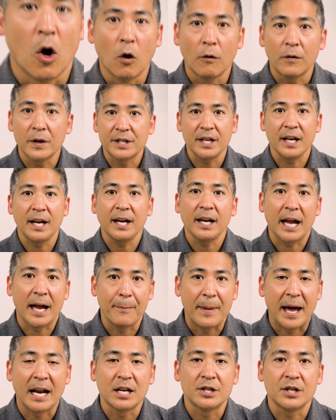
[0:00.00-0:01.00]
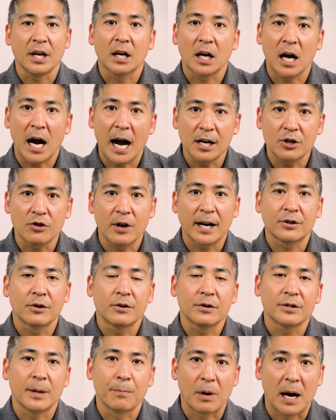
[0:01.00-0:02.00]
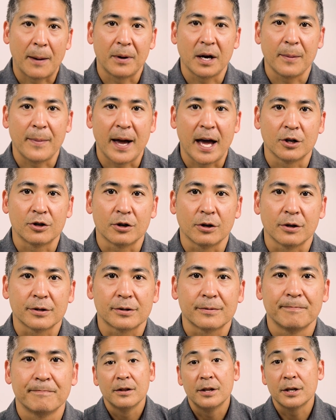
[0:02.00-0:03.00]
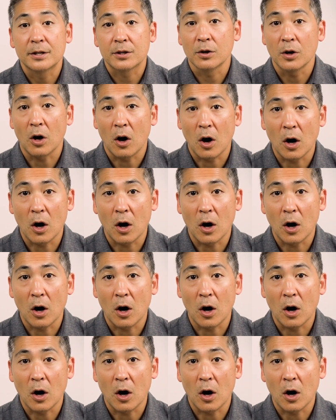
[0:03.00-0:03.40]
overseeing and managing contractors and property managers. This could